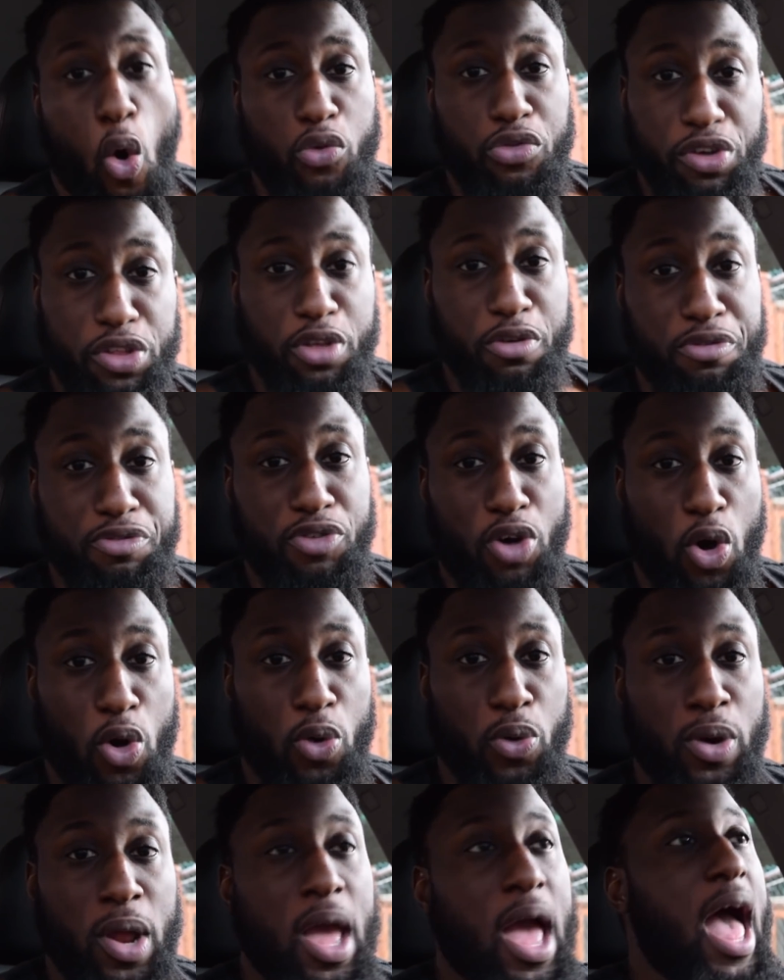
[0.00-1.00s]
over the
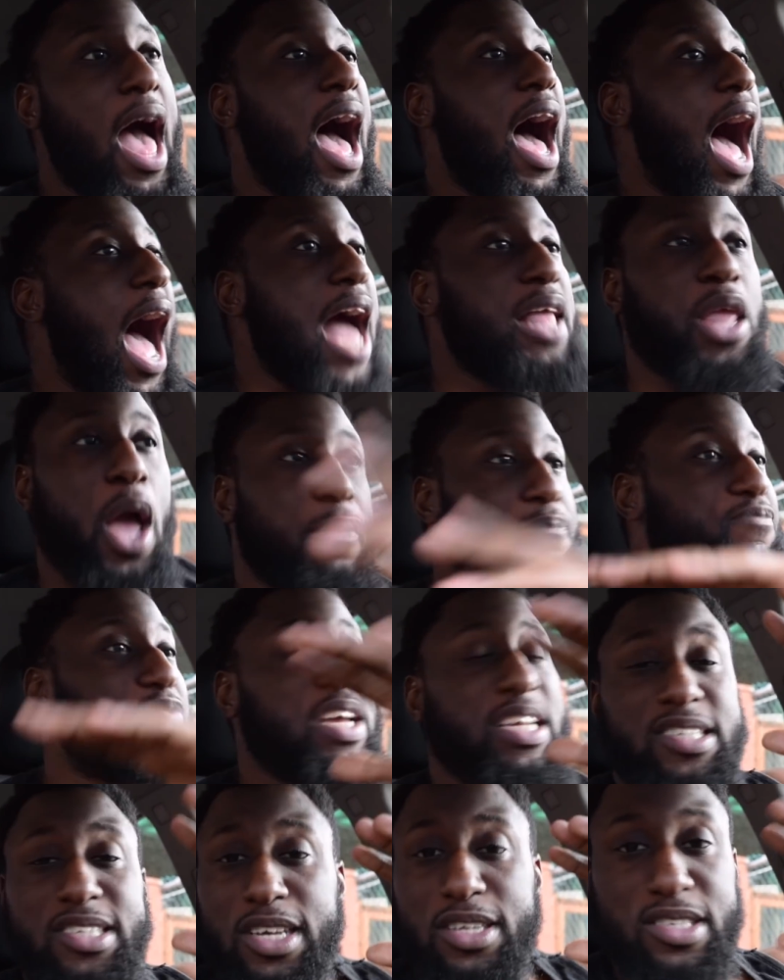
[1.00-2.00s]
phone.
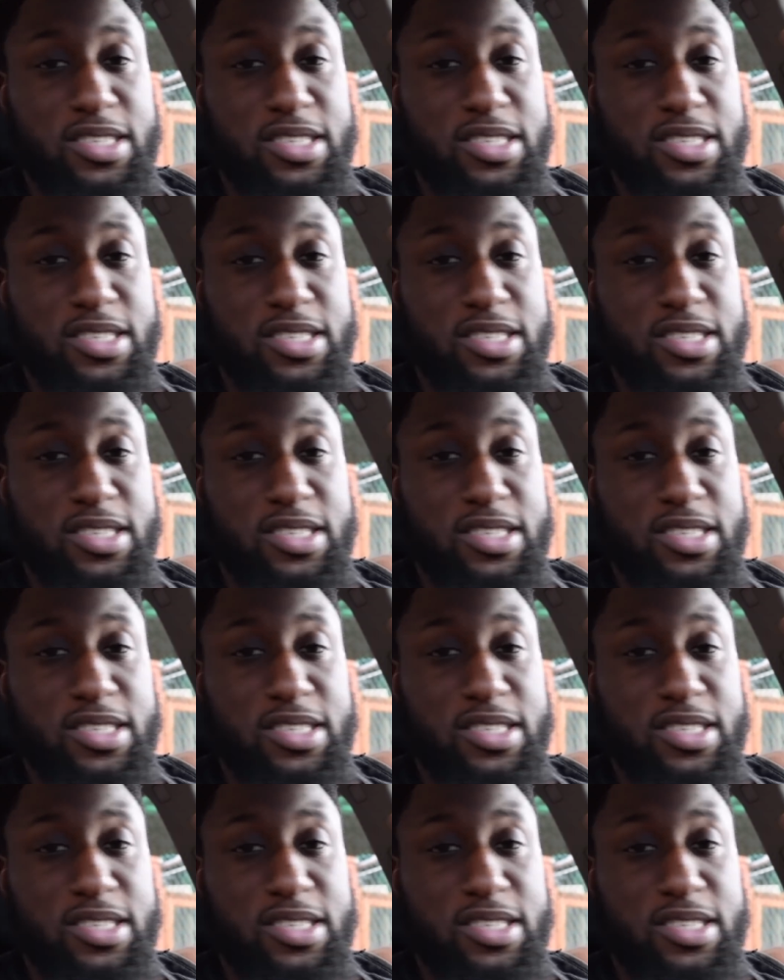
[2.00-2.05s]
This